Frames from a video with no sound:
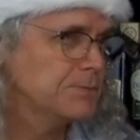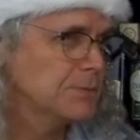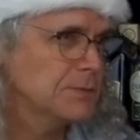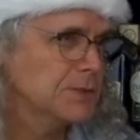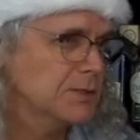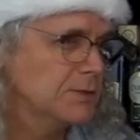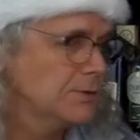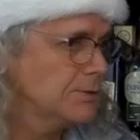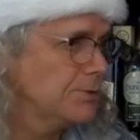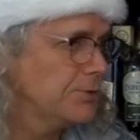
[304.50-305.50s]

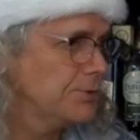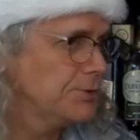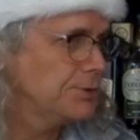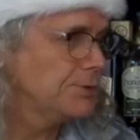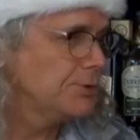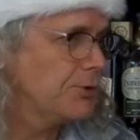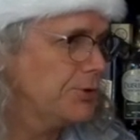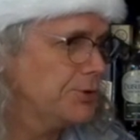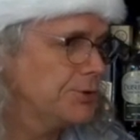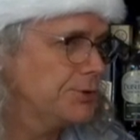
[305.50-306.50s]

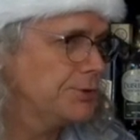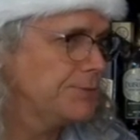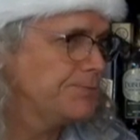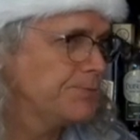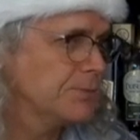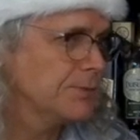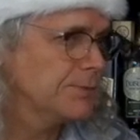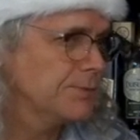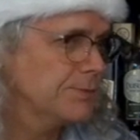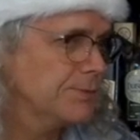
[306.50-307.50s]

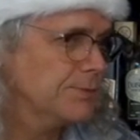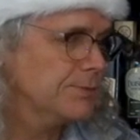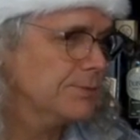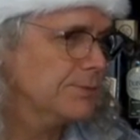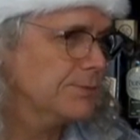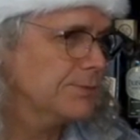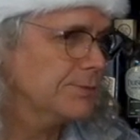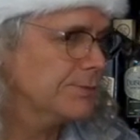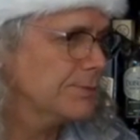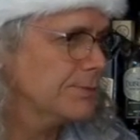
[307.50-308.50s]

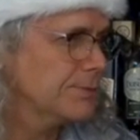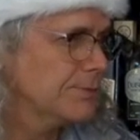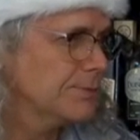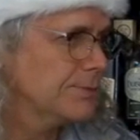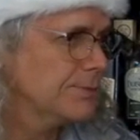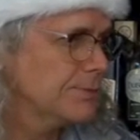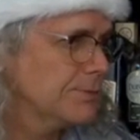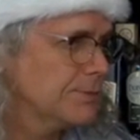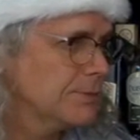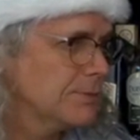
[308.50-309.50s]

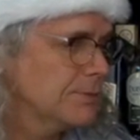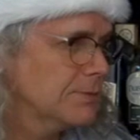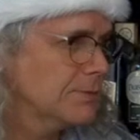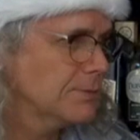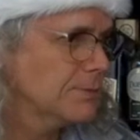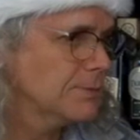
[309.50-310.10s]
(not speaking)